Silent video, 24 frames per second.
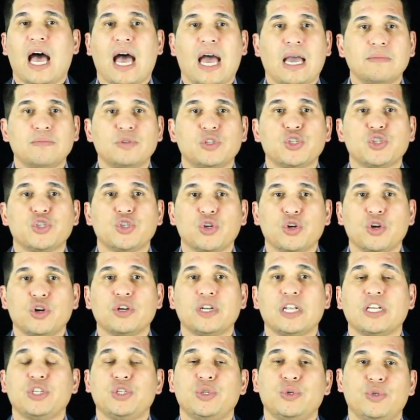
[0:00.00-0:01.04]
I'm
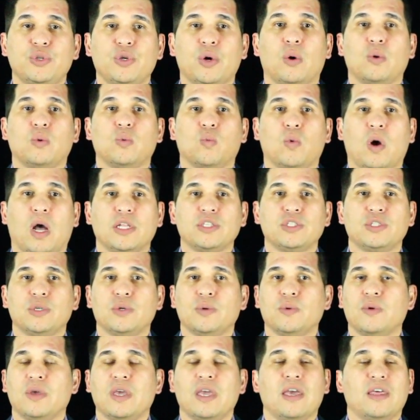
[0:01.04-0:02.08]
sure that you don't want
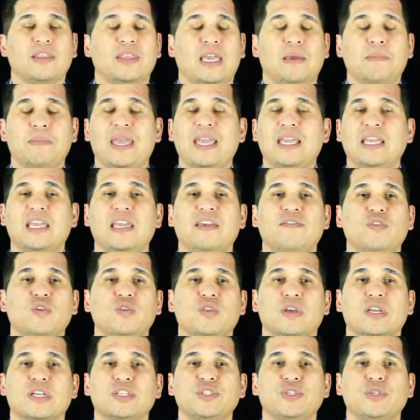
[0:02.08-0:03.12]
to. They may give
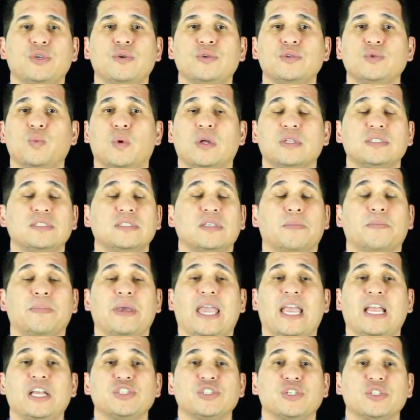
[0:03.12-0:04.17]
you the excuse, well, it's the
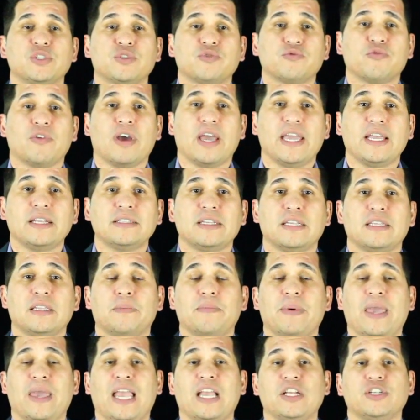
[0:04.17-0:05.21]
patient's right and
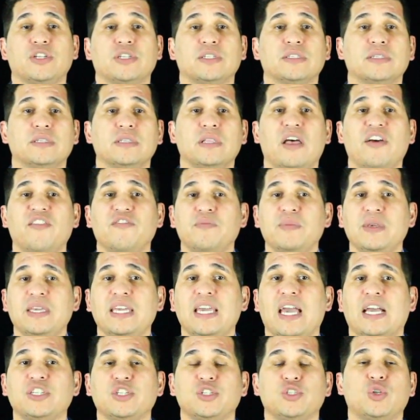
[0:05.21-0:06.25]
the patients love
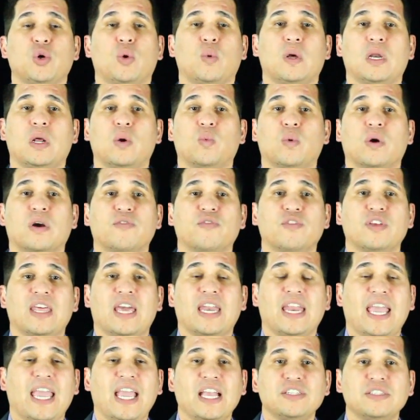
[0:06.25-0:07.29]
me, I just don't want to work for
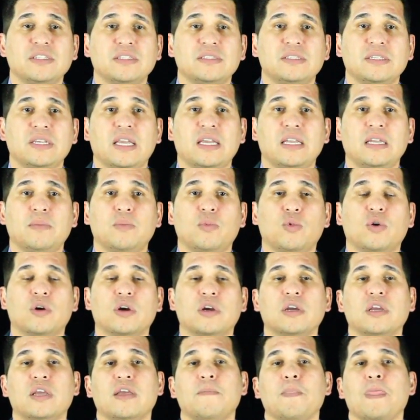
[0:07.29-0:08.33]
that agency
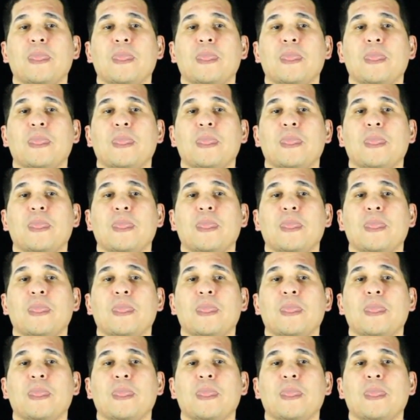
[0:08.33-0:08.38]
anymore.